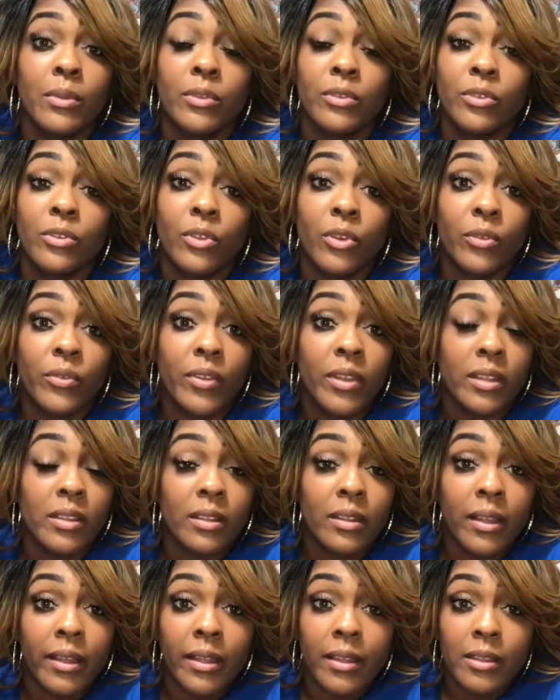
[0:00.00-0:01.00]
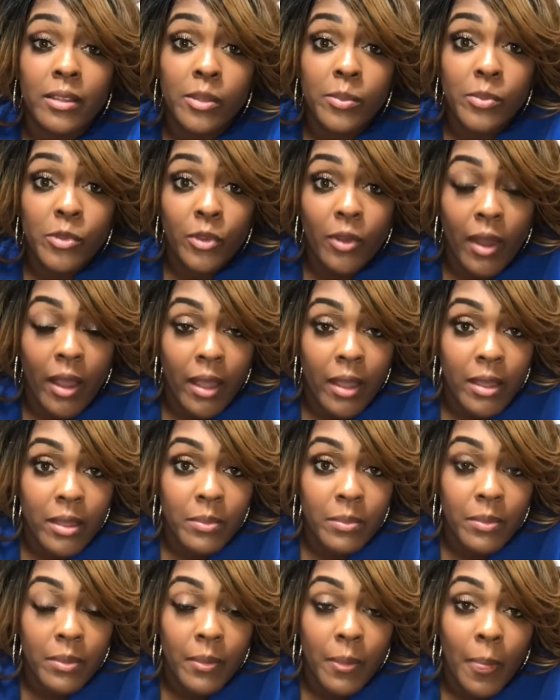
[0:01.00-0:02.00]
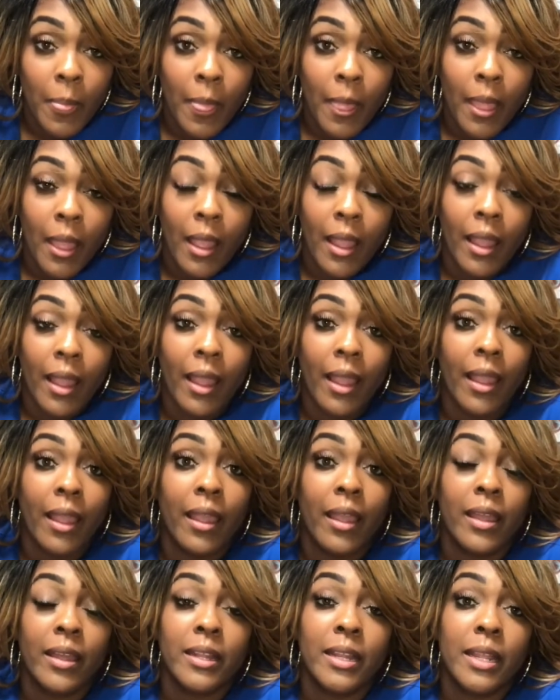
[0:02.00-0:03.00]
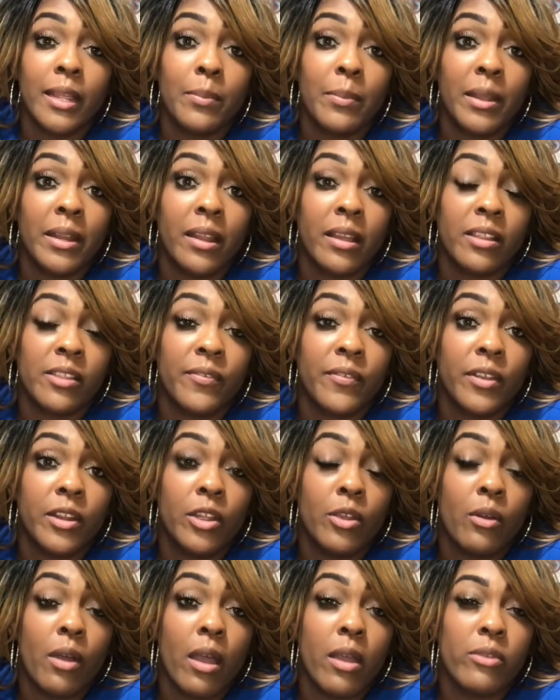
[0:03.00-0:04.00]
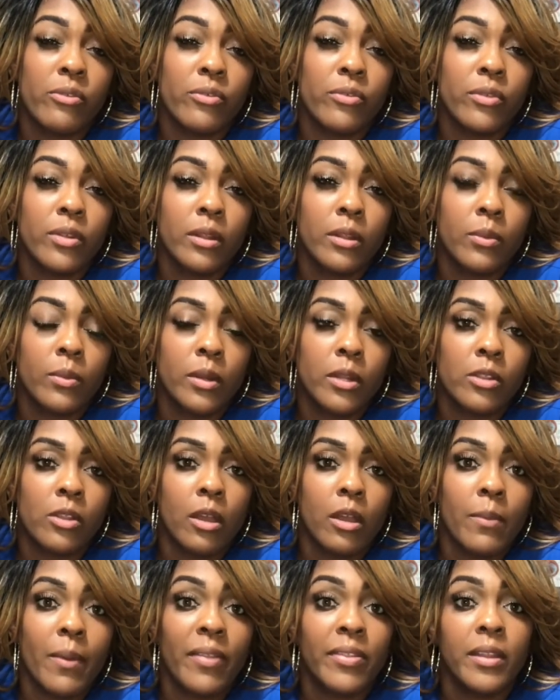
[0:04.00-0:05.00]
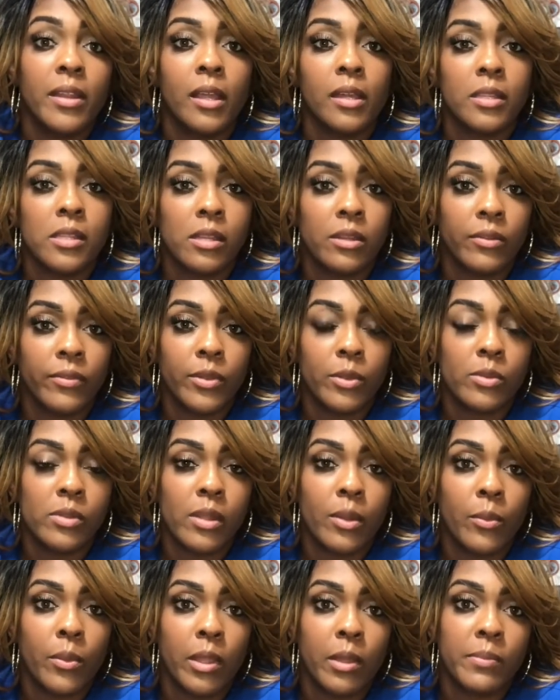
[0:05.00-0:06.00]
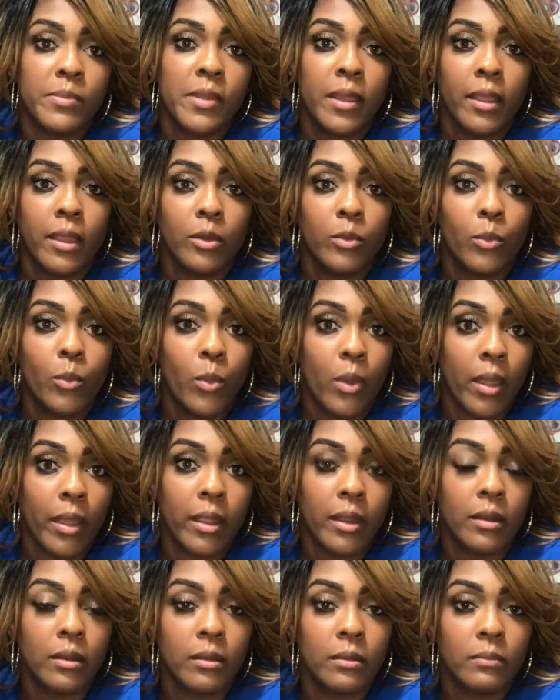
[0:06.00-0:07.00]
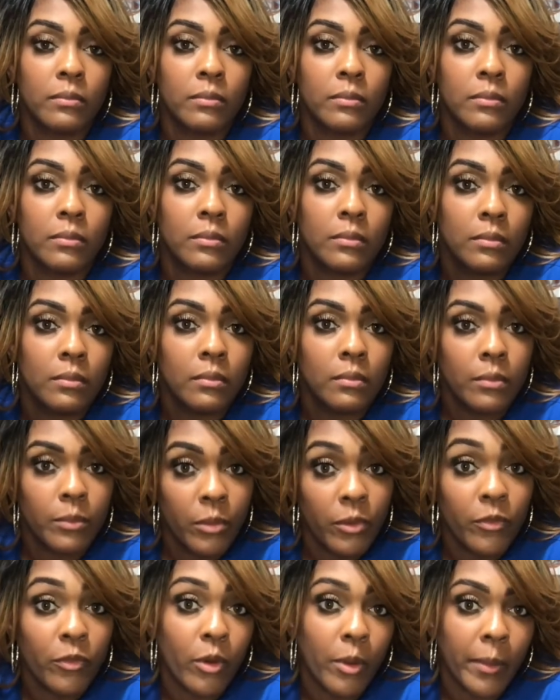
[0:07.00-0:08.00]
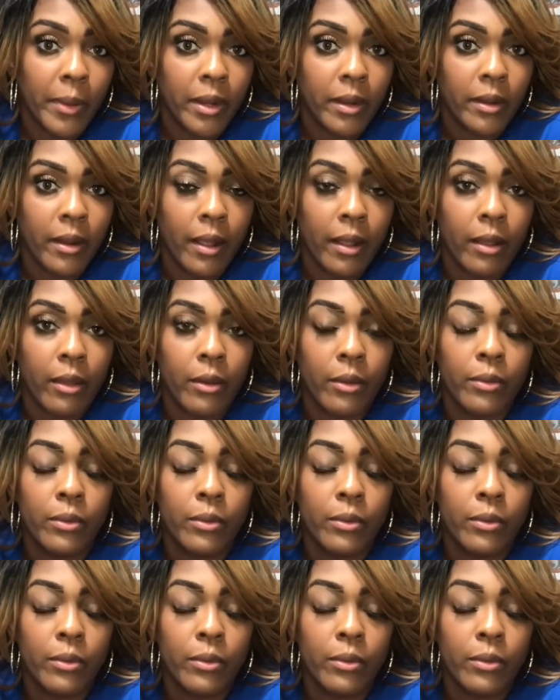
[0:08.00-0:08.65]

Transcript: Don't forget to like and subscribe. And in my next video, I really want to talk about the next set of views that we obtain when performing an echo.